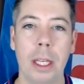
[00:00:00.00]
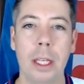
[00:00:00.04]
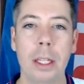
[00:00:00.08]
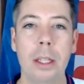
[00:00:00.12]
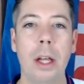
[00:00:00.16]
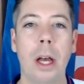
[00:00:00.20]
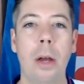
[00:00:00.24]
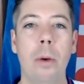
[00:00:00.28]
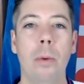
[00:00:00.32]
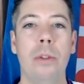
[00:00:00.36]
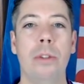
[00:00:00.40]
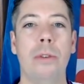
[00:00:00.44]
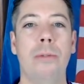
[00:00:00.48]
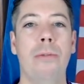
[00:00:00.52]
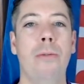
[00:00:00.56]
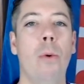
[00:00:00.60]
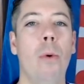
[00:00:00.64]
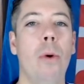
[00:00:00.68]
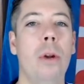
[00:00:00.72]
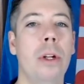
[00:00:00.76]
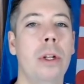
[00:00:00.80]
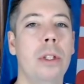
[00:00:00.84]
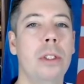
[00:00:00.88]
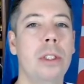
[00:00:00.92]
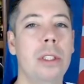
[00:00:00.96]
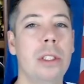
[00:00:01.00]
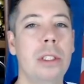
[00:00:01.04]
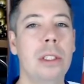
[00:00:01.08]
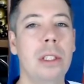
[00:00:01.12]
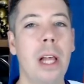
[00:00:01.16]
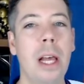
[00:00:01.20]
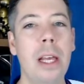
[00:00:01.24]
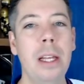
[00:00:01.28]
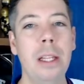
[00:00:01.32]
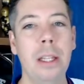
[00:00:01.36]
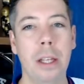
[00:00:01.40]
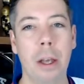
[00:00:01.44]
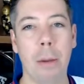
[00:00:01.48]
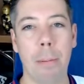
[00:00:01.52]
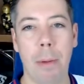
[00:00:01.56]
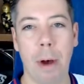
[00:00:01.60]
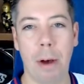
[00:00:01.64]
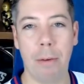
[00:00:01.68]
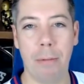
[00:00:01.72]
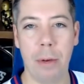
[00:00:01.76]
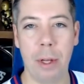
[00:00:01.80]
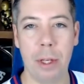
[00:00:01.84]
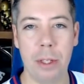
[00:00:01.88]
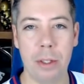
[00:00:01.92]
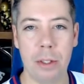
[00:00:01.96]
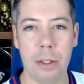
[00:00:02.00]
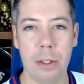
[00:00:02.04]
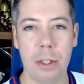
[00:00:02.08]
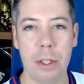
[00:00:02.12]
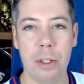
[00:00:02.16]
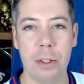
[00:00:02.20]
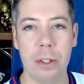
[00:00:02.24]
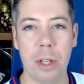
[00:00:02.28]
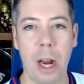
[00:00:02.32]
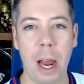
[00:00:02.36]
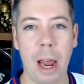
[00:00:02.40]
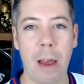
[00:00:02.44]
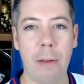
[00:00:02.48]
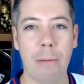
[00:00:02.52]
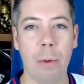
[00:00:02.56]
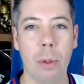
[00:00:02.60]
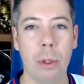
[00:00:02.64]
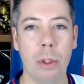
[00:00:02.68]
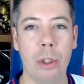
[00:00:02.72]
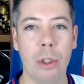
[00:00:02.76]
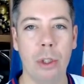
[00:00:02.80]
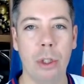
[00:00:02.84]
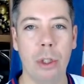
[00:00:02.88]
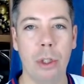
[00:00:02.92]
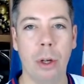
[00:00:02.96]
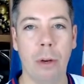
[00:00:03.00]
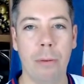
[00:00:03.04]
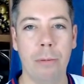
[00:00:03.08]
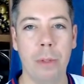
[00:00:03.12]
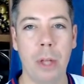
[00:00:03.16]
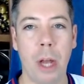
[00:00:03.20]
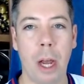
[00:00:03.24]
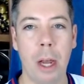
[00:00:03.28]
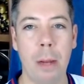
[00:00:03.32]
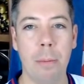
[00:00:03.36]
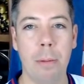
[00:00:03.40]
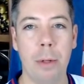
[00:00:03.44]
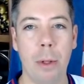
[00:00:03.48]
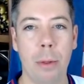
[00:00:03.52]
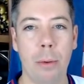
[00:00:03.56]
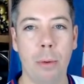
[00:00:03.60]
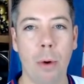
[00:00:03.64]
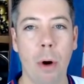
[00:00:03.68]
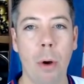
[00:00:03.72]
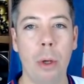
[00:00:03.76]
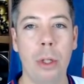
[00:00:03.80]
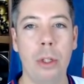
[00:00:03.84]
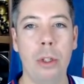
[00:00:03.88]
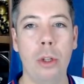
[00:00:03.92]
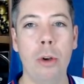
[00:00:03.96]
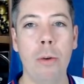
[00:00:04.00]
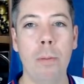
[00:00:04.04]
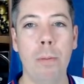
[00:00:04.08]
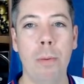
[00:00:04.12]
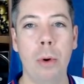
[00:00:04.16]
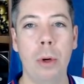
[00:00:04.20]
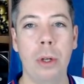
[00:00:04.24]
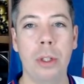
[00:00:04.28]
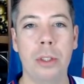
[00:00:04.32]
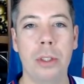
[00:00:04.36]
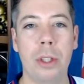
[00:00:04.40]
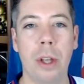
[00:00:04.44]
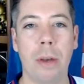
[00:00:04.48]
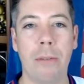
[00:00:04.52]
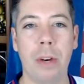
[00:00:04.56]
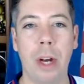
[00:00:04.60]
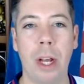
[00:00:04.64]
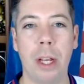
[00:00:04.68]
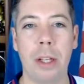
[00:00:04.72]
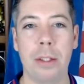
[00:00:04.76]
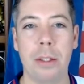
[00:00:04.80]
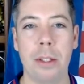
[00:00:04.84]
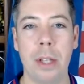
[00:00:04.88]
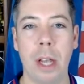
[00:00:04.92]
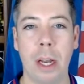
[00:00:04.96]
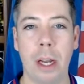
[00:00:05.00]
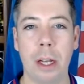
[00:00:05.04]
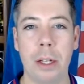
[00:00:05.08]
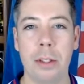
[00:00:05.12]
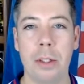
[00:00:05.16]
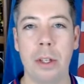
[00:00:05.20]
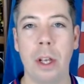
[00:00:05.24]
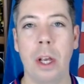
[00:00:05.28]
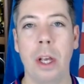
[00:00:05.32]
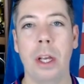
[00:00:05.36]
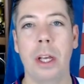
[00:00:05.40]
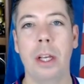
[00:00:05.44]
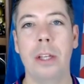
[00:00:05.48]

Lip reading: Eli was afforded slightly above his season average of time to throw at 2.78 seconds.